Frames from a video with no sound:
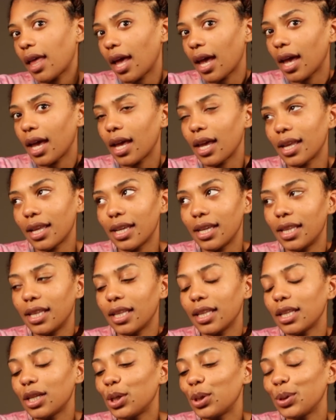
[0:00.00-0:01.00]
that in
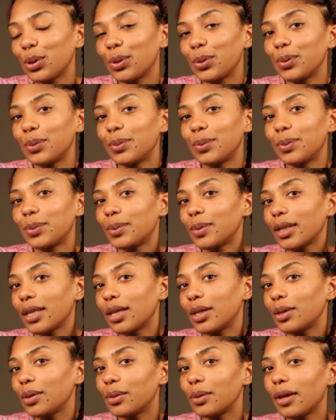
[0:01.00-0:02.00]
the
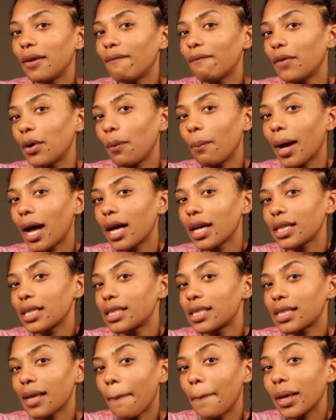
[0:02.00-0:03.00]
little info box
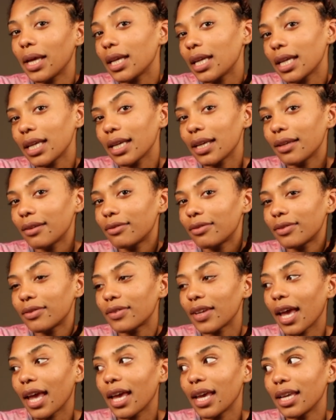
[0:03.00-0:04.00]
above.
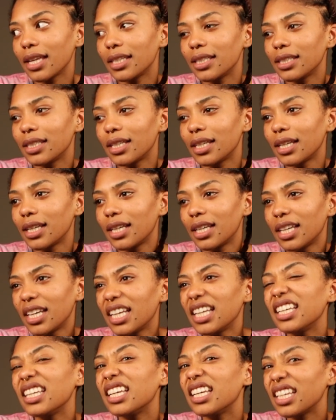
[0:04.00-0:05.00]
And
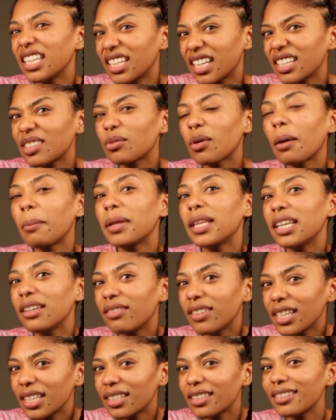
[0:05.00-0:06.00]
yeah, that's what I'm
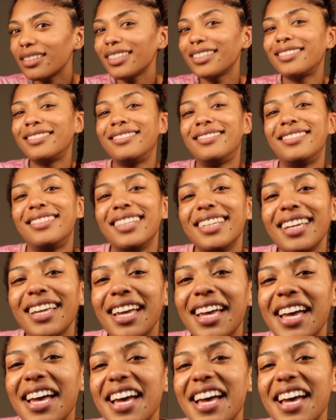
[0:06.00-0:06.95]
gonna do.